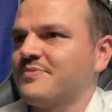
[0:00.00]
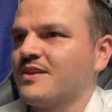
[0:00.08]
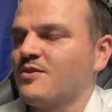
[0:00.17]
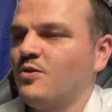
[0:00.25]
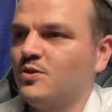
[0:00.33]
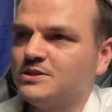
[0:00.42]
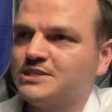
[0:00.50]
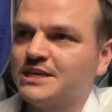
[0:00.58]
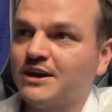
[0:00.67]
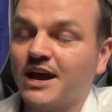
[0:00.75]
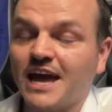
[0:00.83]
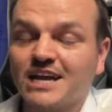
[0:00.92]
Also,
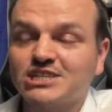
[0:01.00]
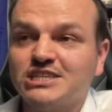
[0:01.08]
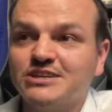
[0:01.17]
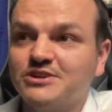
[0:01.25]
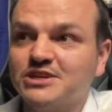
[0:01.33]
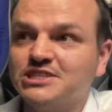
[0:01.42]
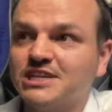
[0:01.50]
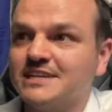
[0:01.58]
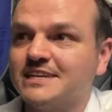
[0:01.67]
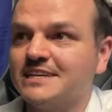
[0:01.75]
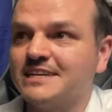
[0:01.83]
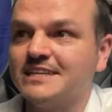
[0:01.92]
I actually
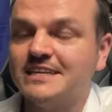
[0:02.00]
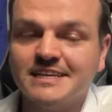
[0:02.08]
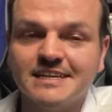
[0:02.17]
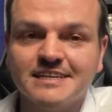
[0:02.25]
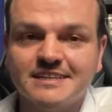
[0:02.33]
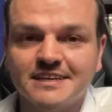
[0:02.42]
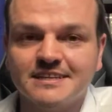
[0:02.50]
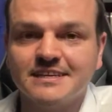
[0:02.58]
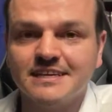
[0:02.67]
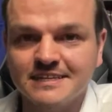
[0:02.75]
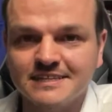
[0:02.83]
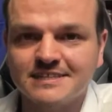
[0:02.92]
recently deleted
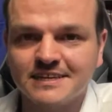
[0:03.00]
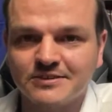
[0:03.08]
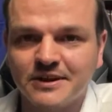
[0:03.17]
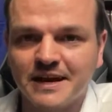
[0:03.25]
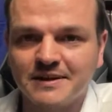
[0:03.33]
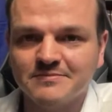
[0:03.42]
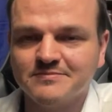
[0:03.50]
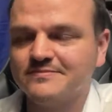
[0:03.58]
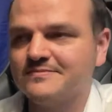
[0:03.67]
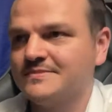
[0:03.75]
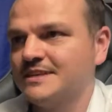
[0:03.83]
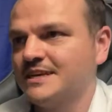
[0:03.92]
Instagram.
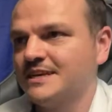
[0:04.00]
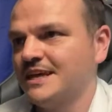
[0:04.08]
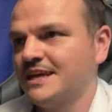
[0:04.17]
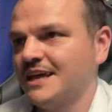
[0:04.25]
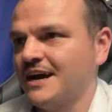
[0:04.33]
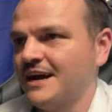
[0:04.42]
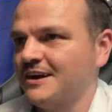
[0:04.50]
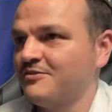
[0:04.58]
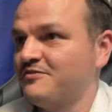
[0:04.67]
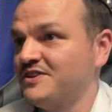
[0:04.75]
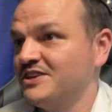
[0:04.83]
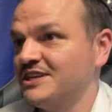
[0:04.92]
I don't
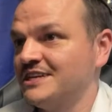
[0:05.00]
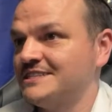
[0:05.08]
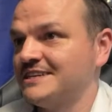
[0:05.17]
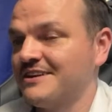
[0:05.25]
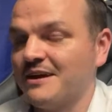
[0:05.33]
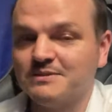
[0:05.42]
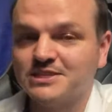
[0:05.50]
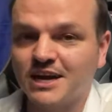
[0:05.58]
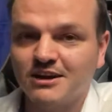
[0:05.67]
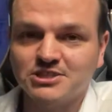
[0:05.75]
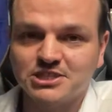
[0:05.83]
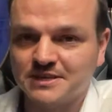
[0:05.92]
feel Instagram is
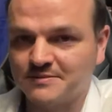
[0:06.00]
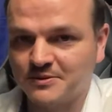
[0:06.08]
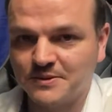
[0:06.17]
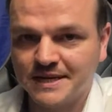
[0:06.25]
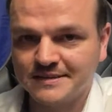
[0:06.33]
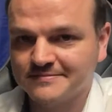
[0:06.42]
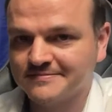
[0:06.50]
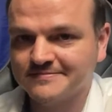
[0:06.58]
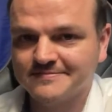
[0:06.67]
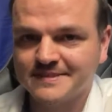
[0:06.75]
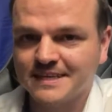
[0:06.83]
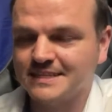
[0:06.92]
kosher, number one.
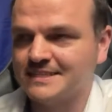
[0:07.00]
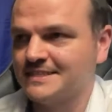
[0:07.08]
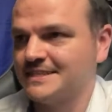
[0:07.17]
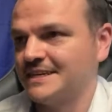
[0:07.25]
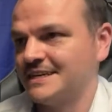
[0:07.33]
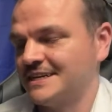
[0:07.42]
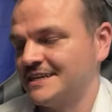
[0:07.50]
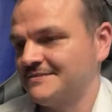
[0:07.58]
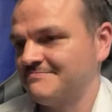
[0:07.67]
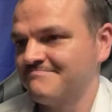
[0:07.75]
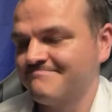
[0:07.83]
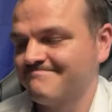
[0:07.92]
It's, I
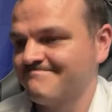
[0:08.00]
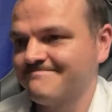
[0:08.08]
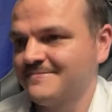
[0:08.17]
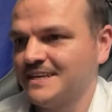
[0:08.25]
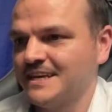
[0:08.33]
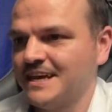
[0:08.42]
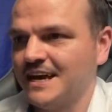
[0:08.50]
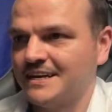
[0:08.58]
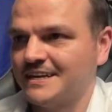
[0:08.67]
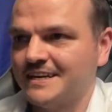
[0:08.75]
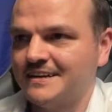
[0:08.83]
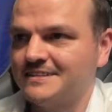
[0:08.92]

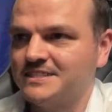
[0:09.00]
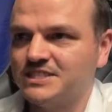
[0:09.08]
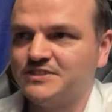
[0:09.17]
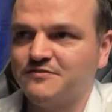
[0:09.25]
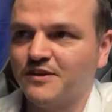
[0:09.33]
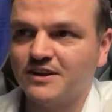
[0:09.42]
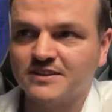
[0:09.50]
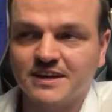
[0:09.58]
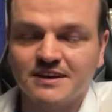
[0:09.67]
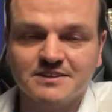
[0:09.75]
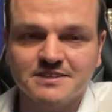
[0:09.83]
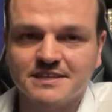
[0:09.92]
don't know, it's just
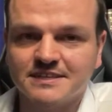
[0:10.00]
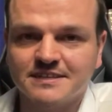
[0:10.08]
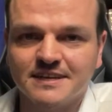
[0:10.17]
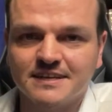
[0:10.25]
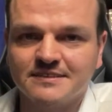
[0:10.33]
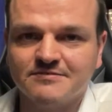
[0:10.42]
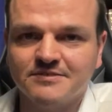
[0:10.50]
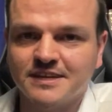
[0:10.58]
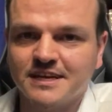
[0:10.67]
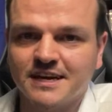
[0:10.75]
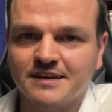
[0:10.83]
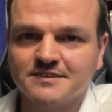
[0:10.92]
photos and
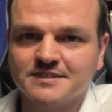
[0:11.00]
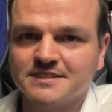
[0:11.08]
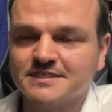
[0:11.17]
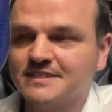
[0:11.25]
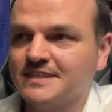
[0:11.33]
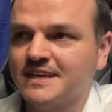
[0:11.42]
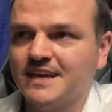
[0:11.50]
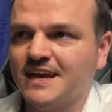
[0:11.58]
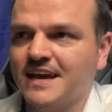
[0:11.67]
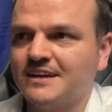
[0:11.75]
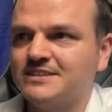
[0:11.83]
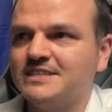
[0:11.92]
videos.
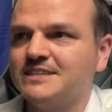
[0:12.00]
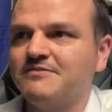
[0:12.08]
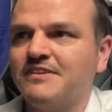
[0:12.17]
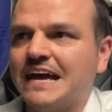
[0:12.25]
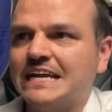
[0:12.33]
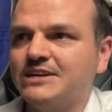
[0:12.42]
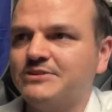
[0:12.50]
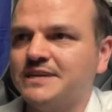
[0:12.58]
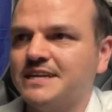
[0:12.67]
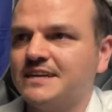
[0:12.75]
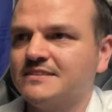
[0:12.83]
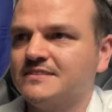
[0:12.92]
I don't see the value in
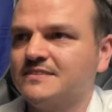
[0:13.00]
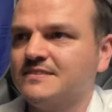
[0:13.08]
it.